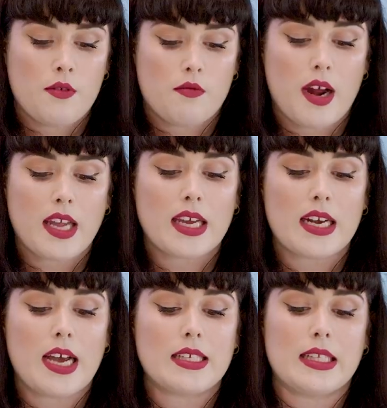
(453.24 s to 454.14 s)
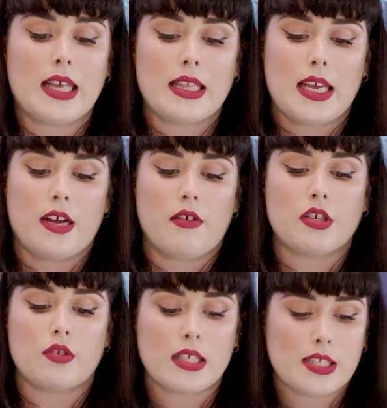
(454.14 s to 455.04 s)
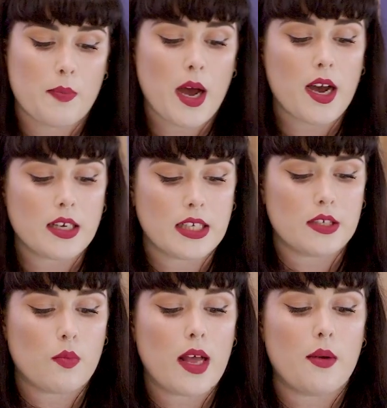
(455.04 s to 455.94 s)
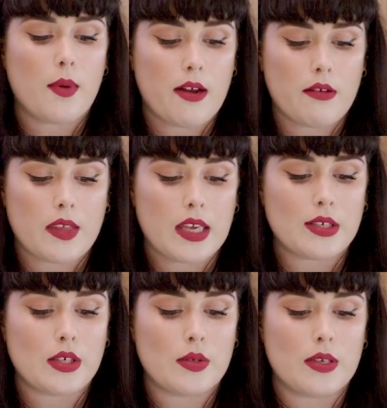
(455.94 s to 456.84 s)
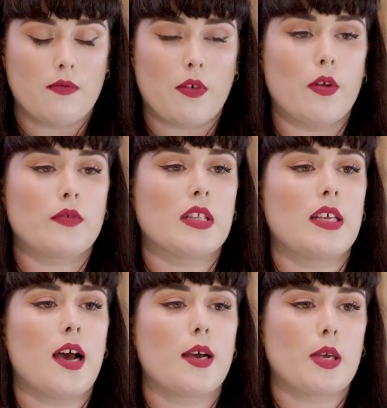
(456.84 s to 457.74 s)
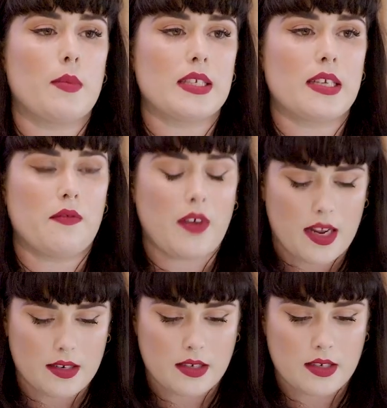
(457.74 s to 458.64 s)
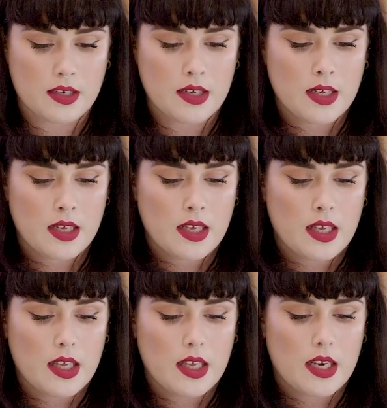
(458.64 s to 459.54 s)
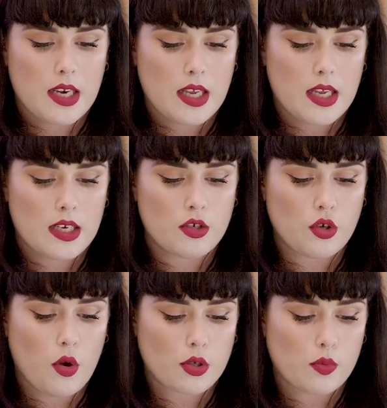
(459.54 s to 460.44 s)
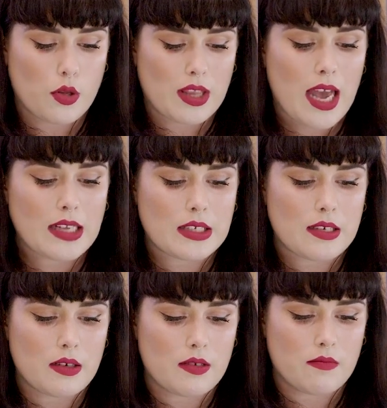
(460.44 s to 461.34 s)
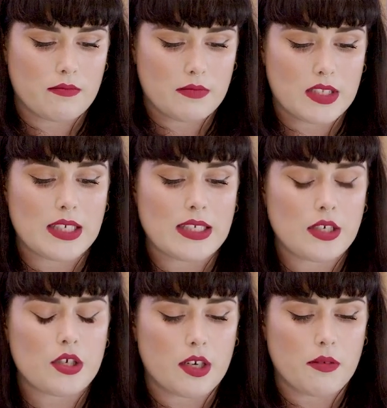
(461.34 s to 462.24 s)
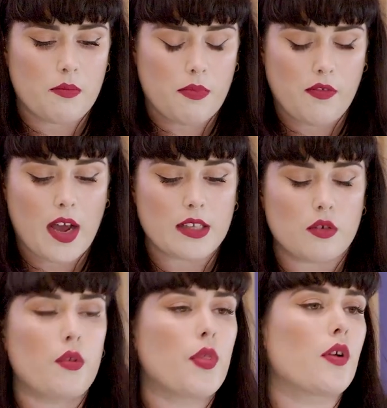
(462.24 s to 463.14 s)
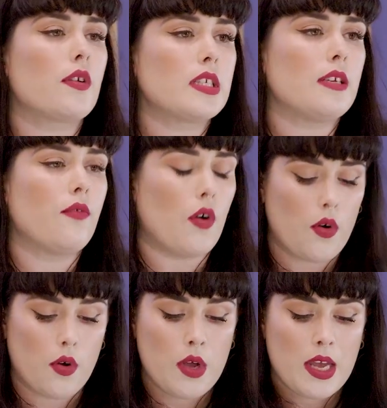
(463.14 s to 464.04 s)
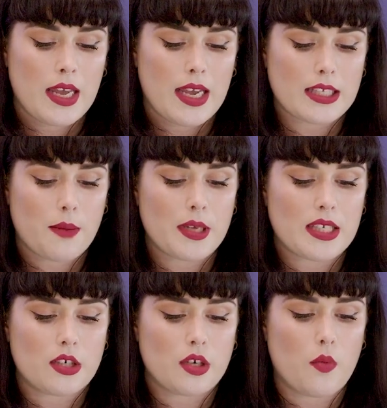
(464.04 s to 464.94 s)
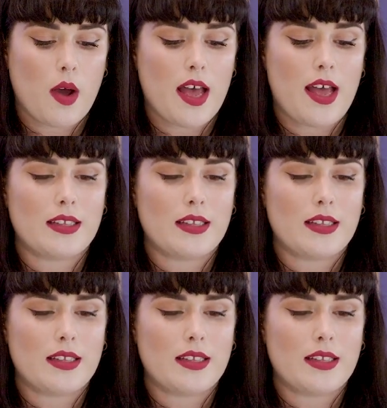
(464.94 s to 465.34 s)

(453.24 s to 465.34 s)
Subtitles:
recognising that they are addressed to parties well aware of the issues involved and the arguments advanced. In short, what that decision provides authority for is a position where